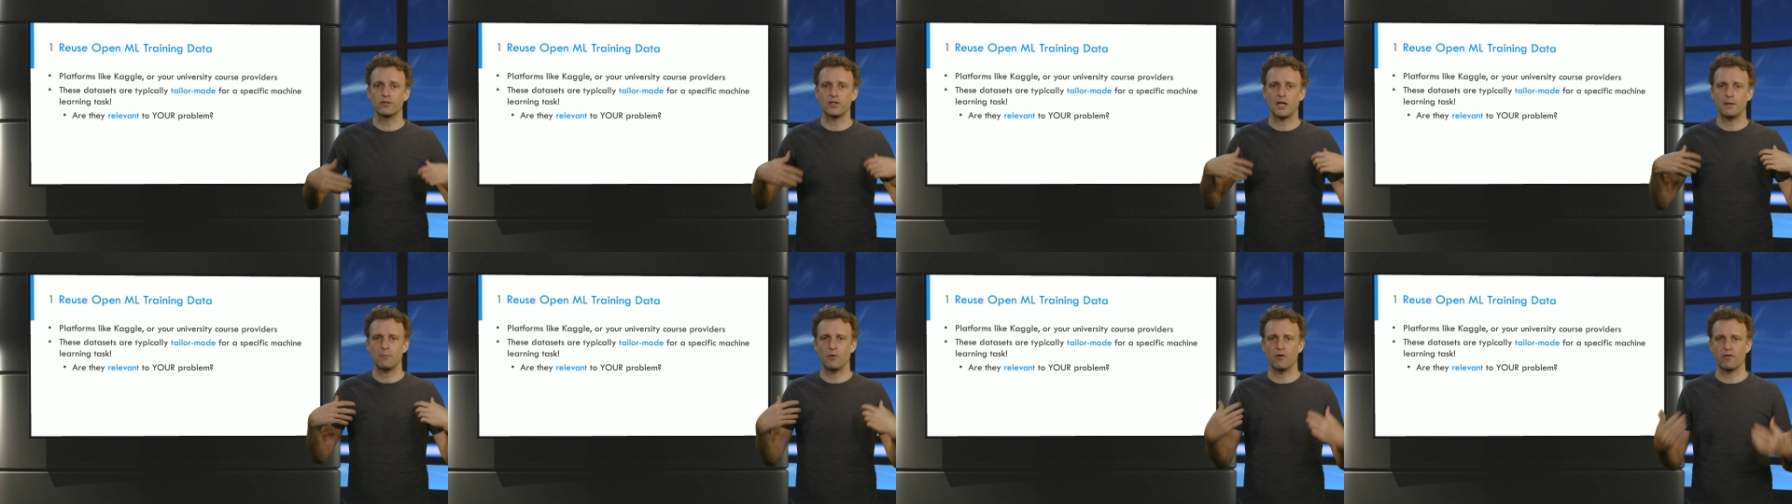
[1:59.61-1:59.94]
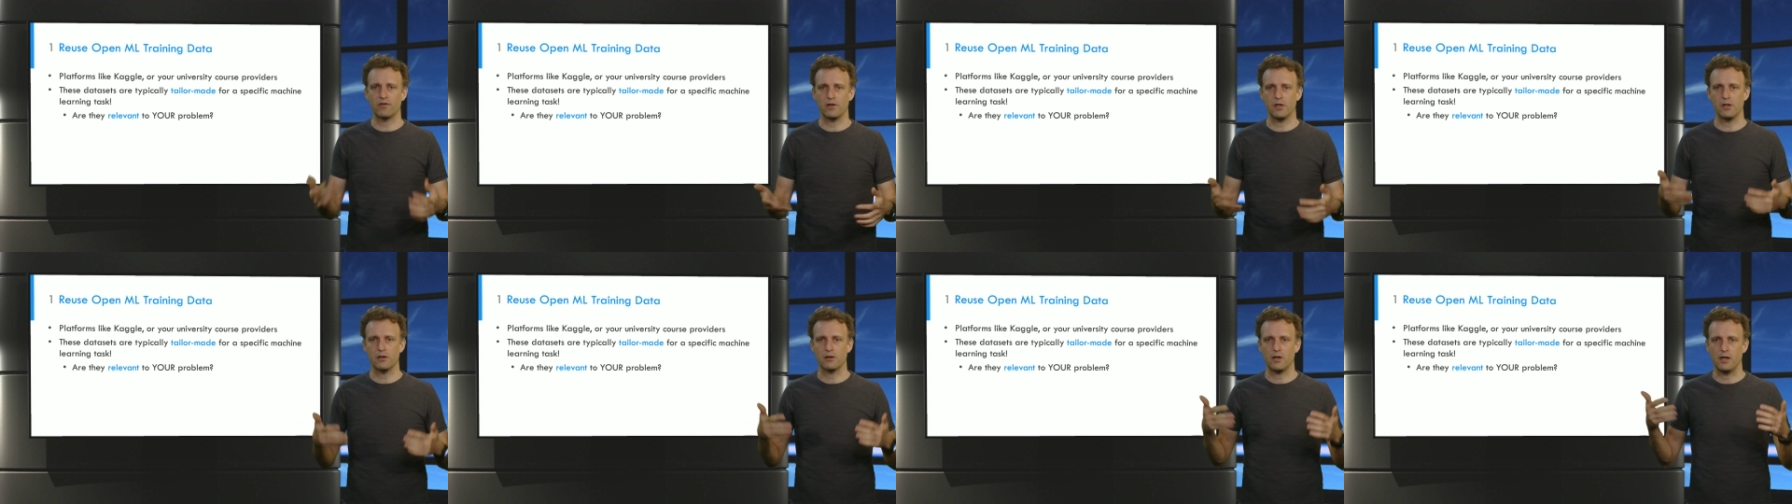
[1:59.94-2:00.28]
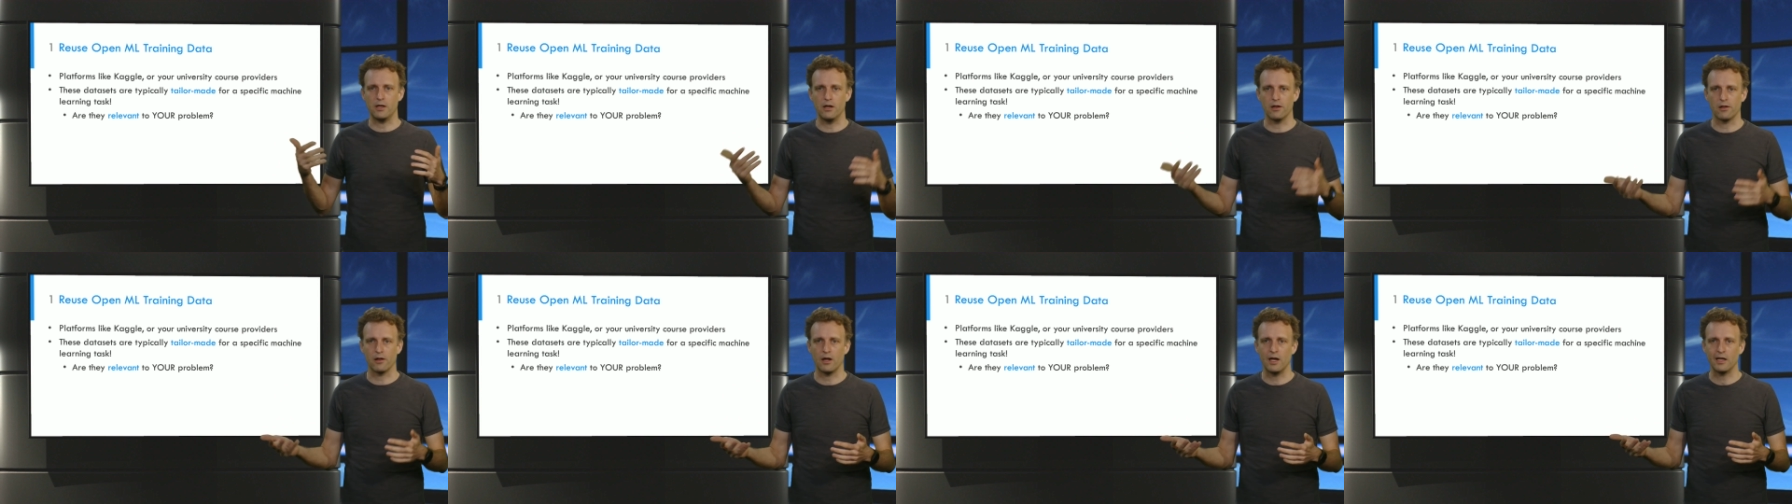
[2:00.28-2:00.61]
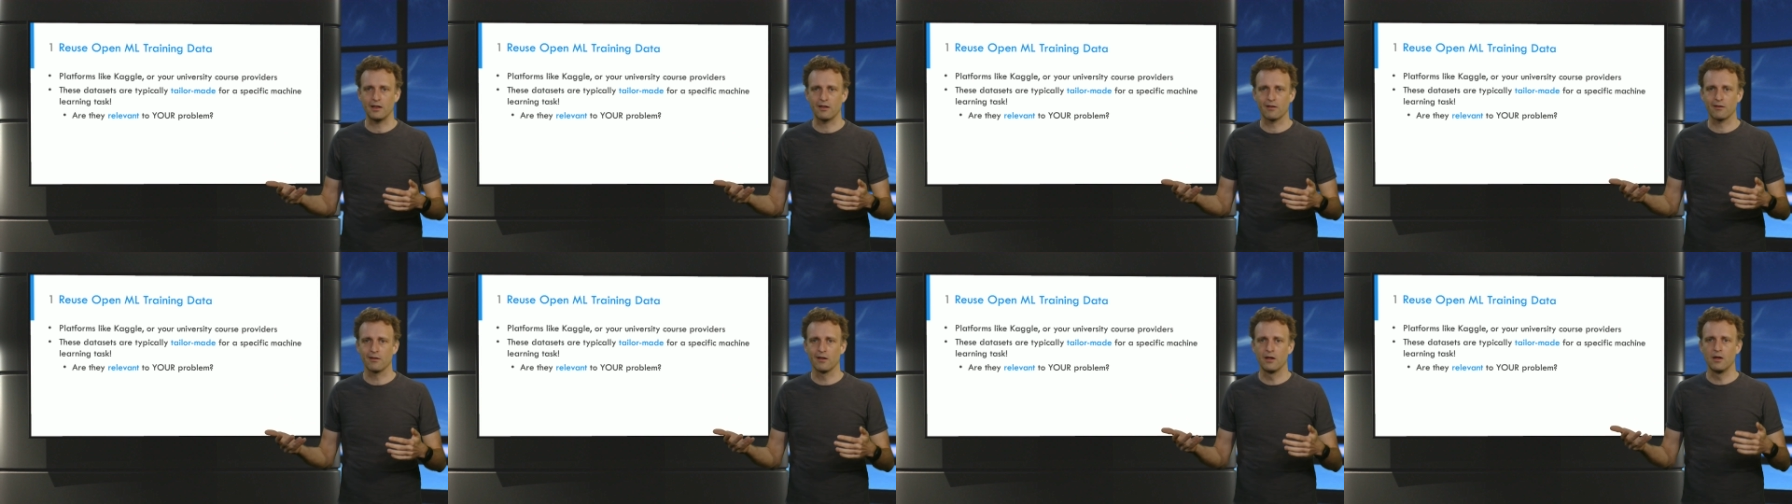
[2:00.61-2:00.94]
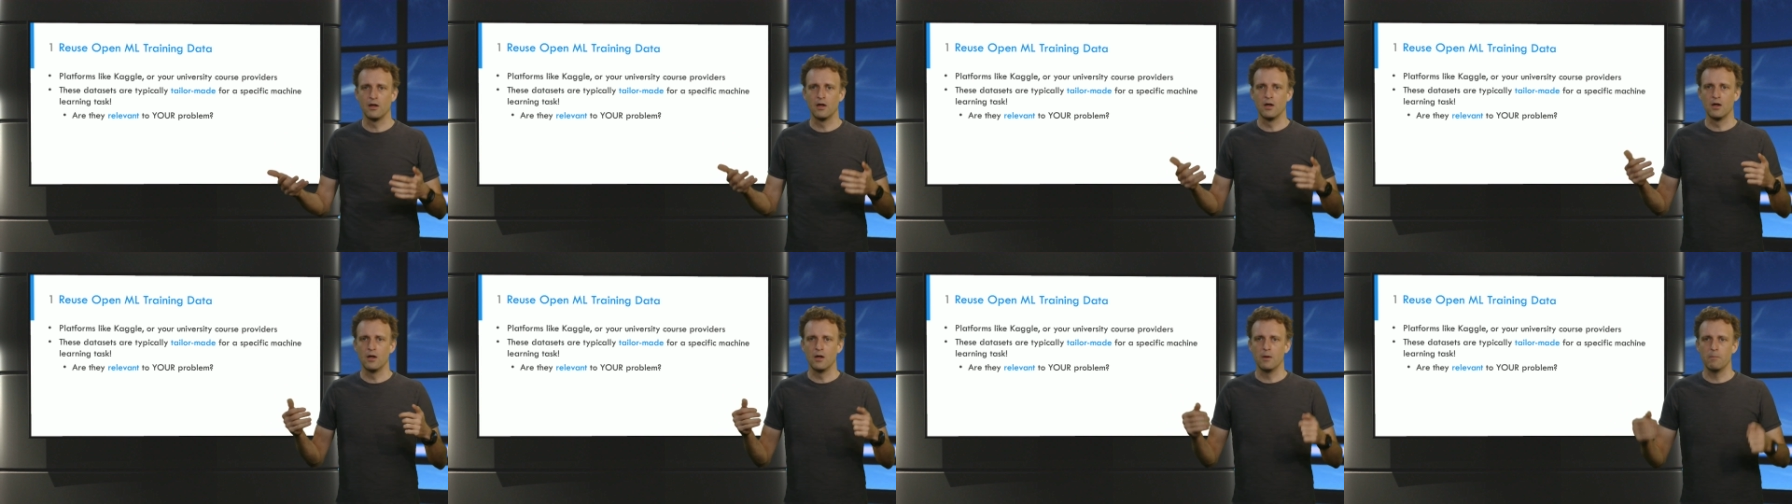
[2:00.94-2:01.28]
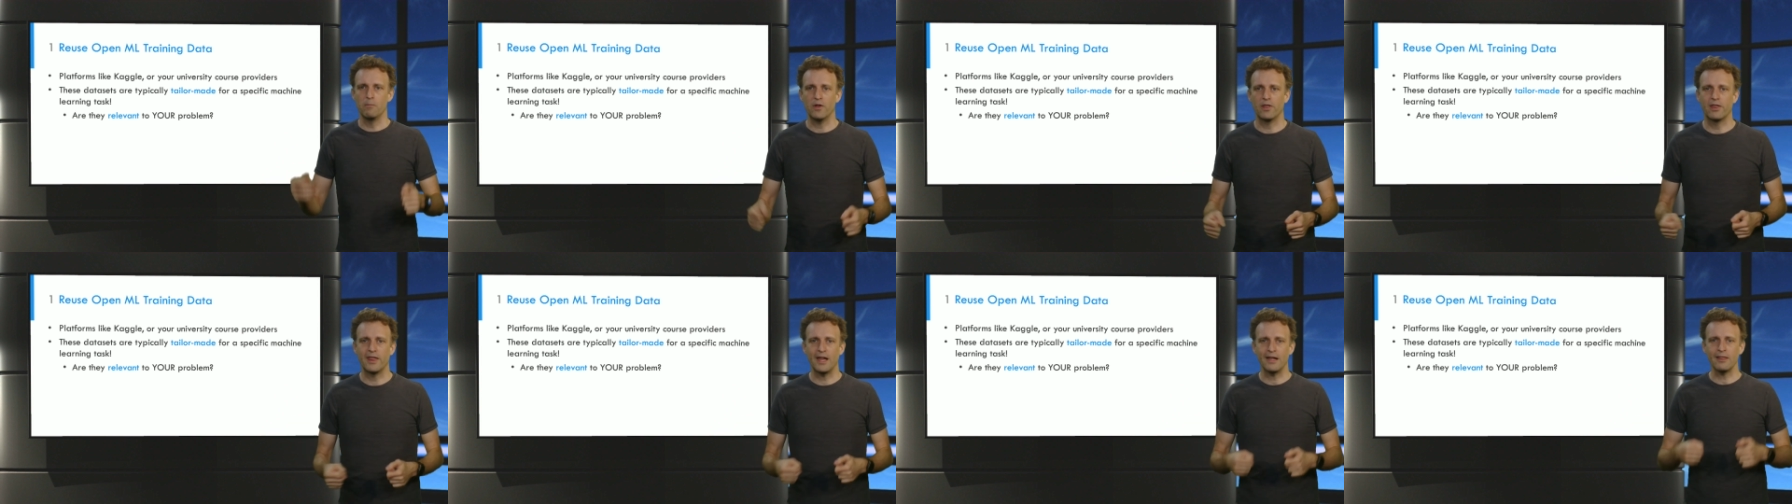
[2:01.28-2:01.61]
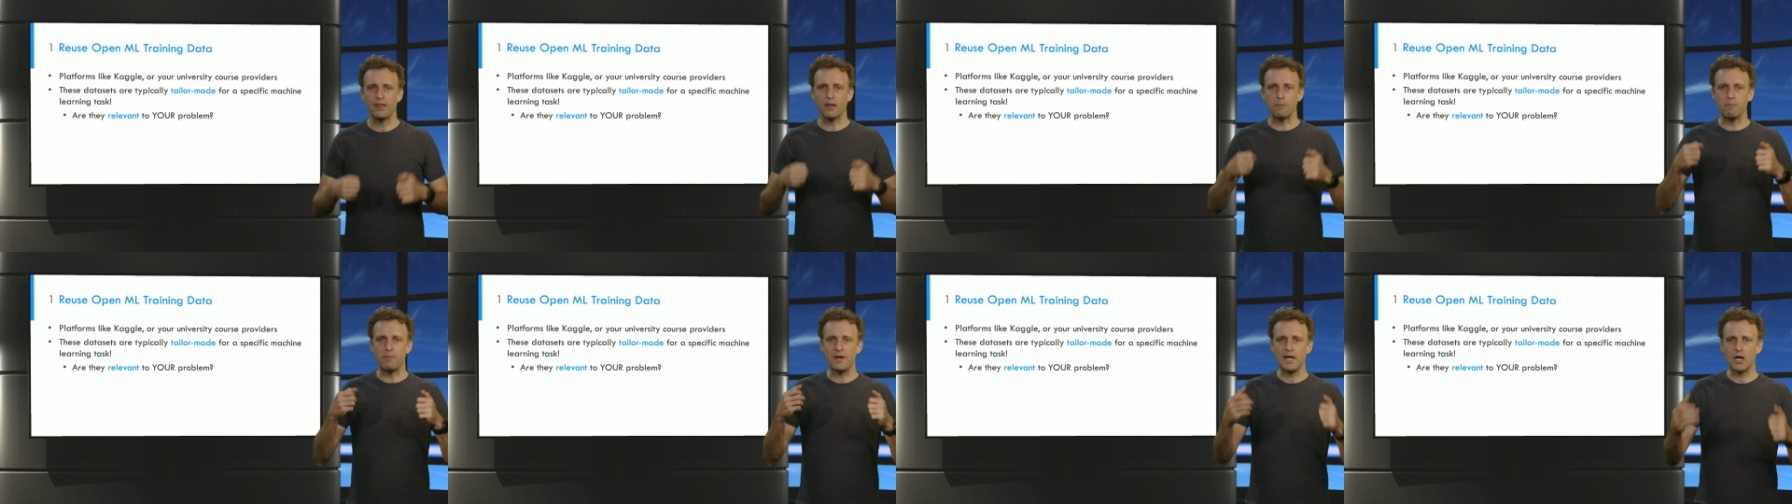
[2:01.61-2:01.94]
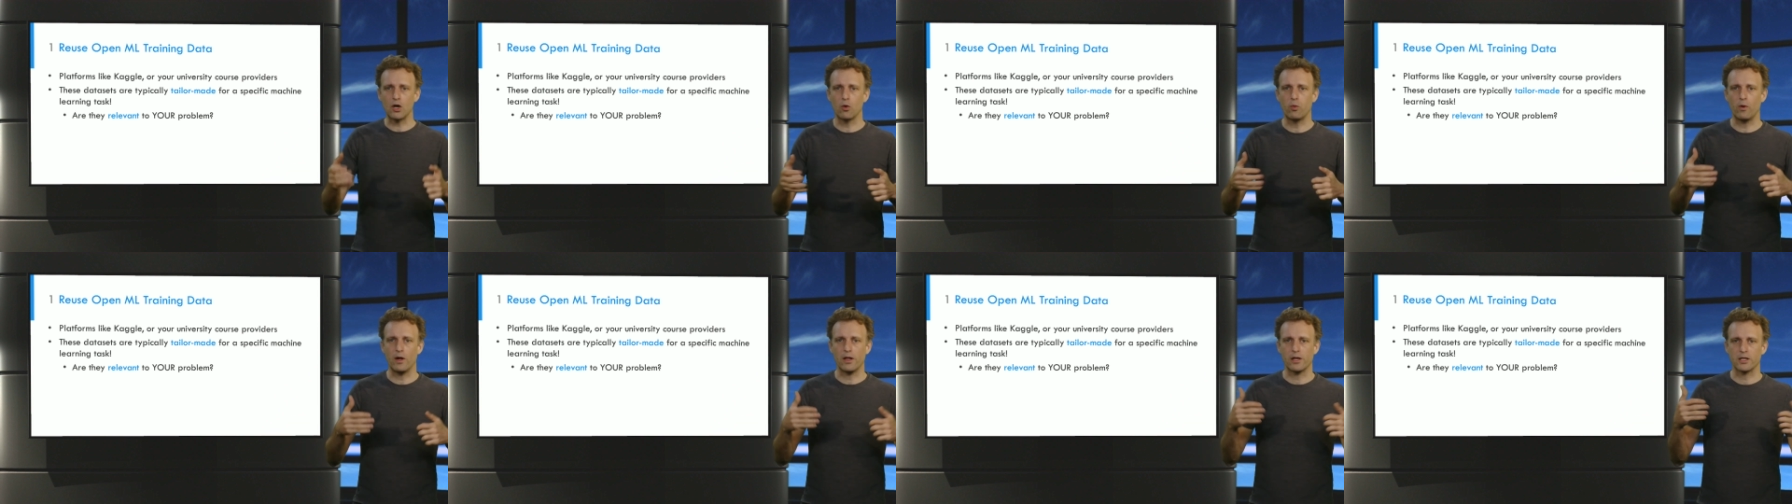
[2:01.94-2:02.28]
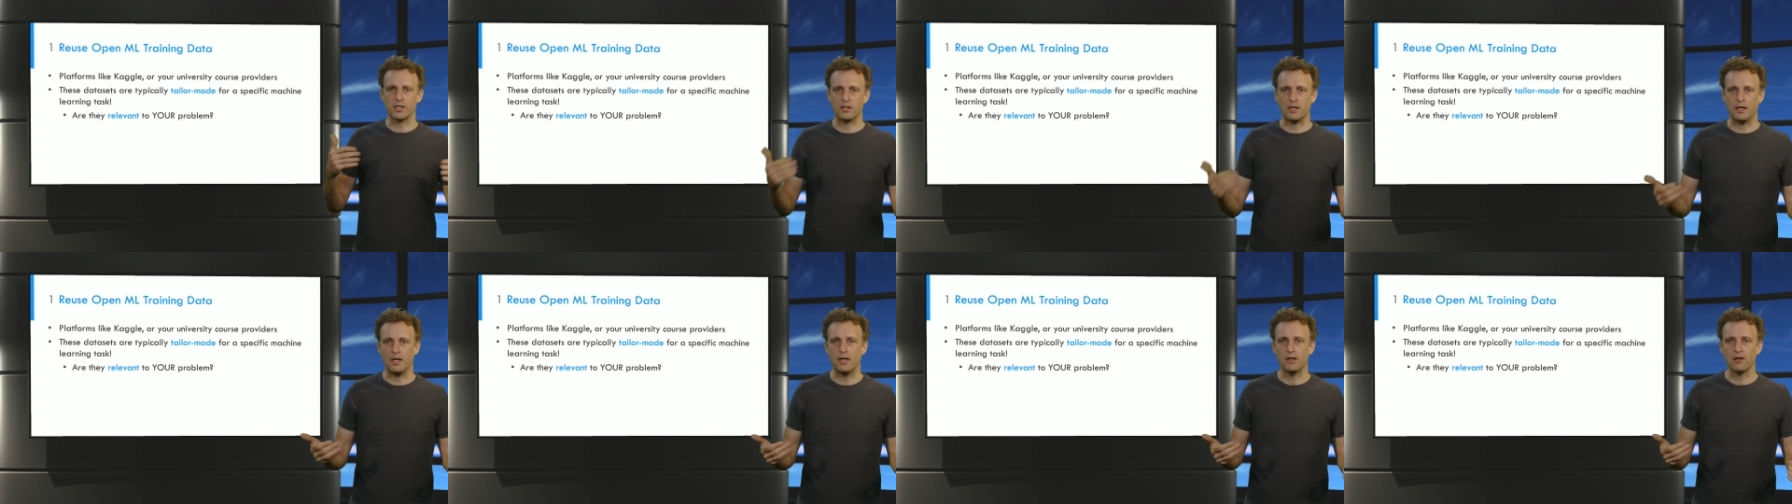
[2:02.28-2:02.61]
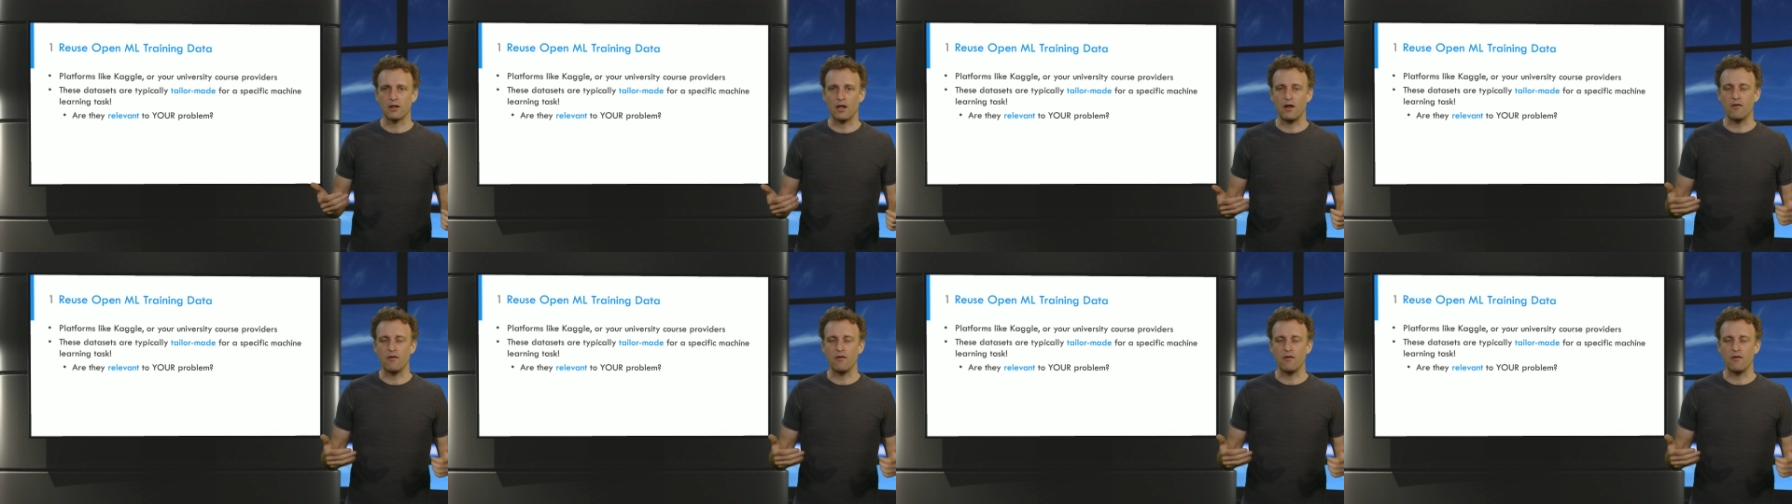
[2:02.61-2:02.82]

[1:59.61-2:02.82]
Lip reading: some of these datasets, but then the big question is